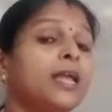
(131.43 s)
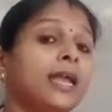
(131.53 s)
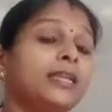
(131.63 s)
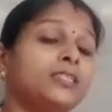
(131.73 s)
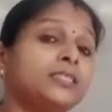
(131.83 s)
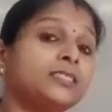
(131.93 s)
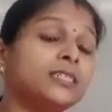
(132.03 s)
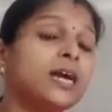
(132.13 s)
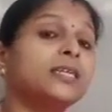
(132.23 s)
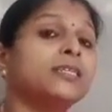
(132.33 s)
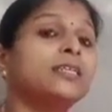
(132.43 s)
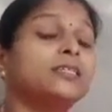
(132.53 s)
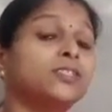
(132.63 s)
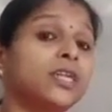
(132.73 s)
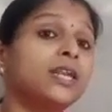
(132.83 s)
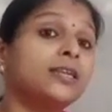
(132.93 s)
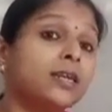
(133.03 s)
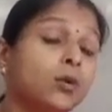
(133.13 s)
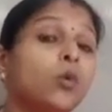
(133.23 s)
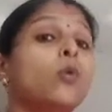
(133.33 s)
and she started shelter
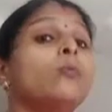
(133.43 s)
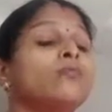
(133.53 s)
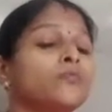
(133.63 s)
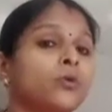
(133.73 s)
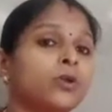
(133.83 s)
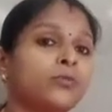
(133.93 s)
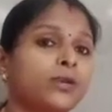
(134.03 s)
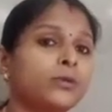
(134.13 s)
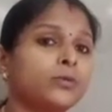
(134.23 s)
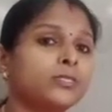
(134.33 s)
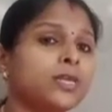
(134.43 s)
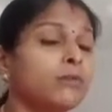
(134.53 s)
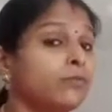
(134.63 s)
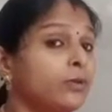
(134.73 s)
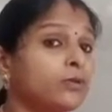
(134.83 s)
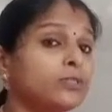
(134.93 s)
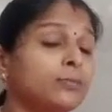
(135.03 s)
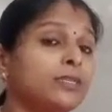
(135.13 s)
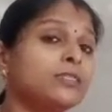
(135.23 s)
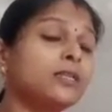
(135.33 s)
homes for widows. Widows
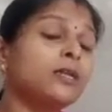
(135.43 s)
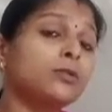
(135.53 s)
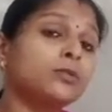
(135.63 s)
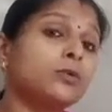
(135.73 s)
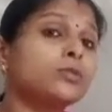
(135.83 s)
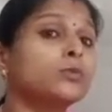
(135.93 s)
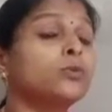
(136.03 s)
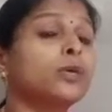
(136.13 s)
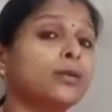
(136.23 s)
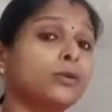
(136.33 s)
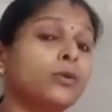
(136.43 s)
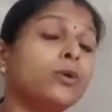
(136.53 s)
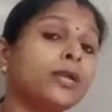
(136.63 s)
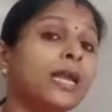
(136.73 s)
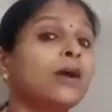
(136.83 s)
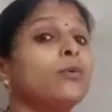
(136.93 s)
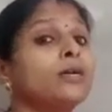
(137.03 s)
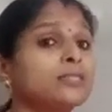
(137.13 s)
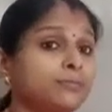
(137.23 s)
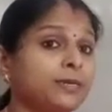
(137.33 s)
means those who don't have
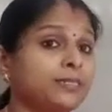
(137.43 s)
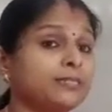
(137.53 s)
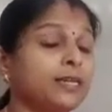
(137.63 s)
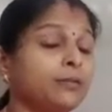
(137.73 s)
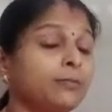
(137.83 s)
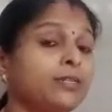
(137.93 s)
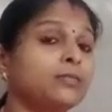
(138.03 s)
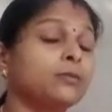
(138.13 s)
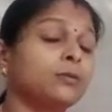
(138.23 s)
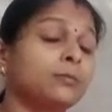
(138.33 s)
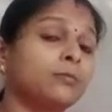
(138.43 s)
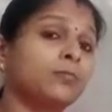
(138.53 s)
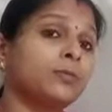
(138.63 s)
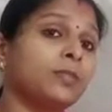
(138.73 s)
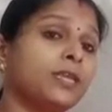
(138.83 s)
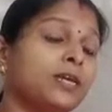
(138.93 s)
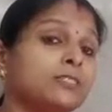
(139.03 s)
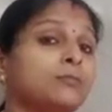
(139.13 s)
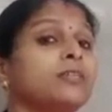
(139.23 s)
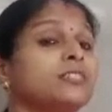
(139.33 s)
husbands. That means the
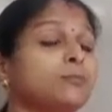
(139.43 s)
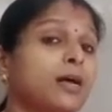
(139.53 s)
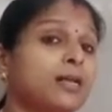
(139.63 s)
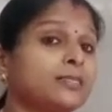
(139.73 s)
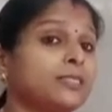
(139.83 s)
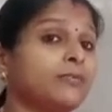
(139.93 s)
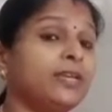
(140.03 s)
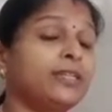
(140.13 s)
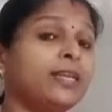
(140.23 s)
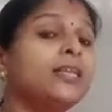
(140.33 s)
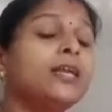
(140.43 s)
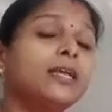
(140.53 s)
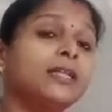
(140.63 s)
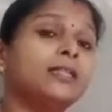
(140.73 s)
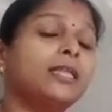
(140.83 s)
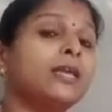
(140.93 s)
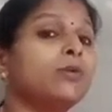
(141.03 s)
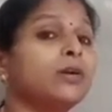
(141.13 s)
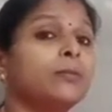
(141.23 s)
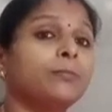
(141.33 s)
husbands passed away, then they
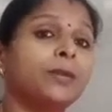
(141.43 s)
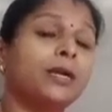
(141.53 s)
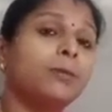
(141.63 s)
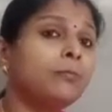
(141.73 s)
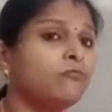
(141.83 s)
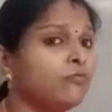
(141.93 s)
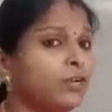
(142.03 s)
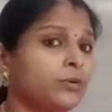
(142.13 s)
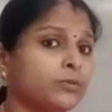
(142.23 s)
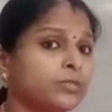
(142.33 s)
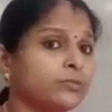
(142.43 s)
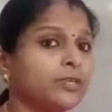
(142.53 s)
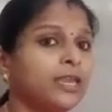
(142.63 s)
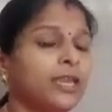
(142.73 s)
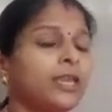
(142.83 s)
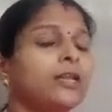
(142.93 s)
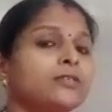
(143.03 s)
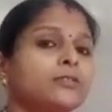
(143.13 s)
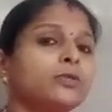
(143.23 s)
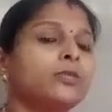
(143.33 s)
were become widows. Okay,
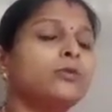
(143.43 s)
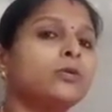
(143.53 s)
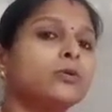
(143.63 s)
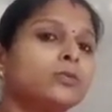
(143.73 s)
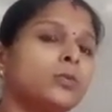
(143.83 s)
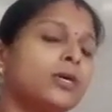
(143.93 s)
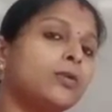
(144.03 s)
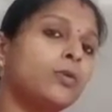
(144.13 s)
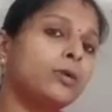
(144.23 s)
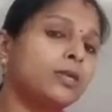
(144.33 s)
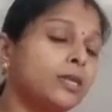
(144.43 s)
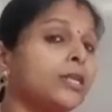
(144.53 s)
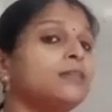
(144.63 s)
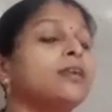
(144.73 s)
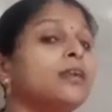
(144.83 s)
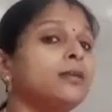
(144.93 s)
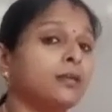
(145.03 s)
so the widows were not treated